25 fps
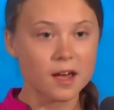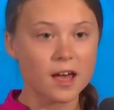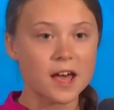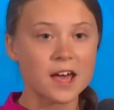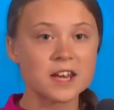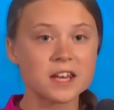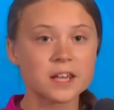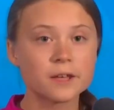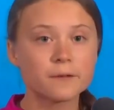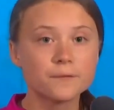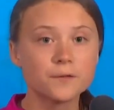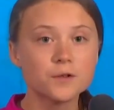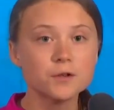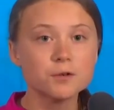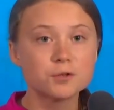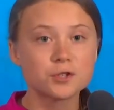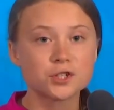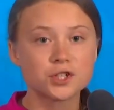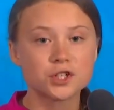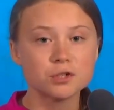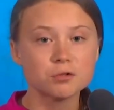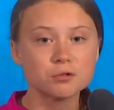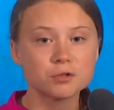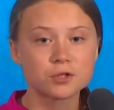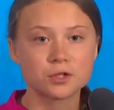And if you
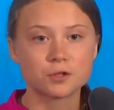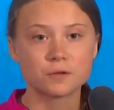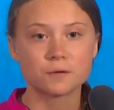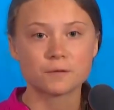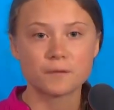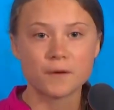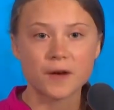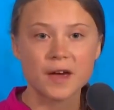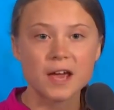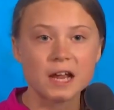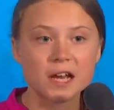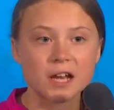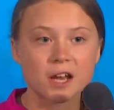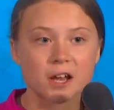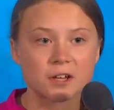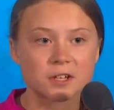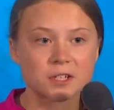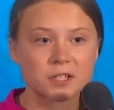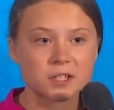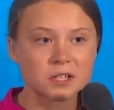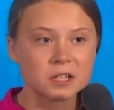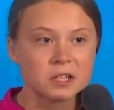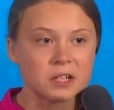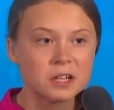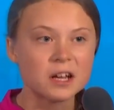choose to fail
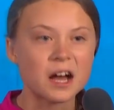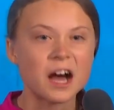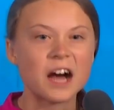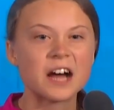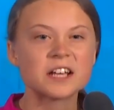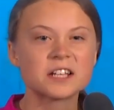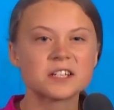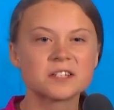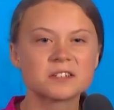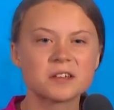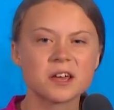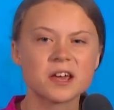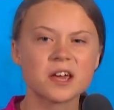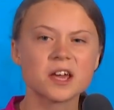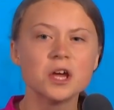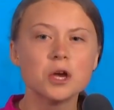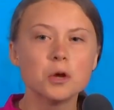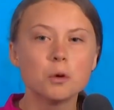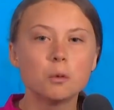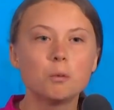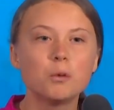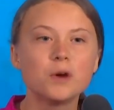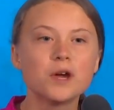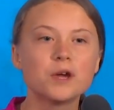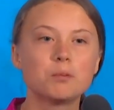us, I say
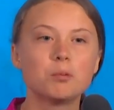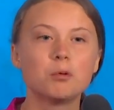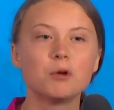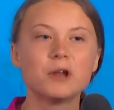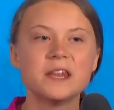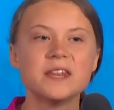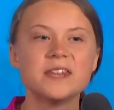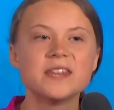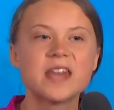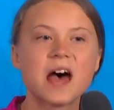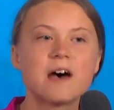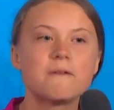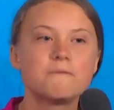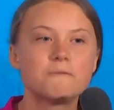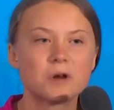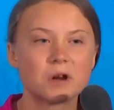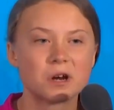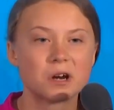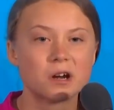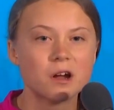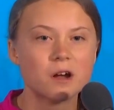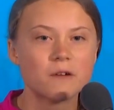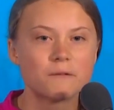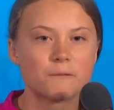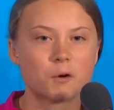we will
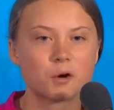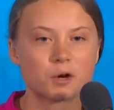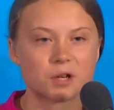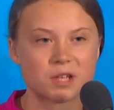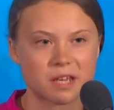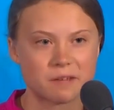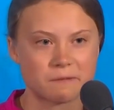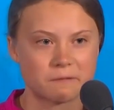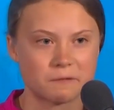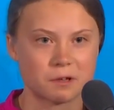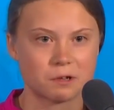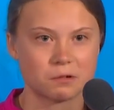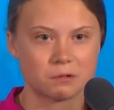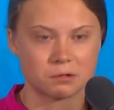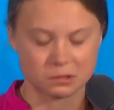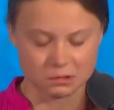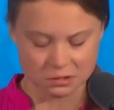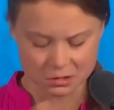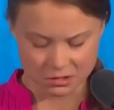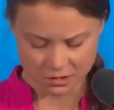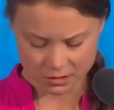never forgive you.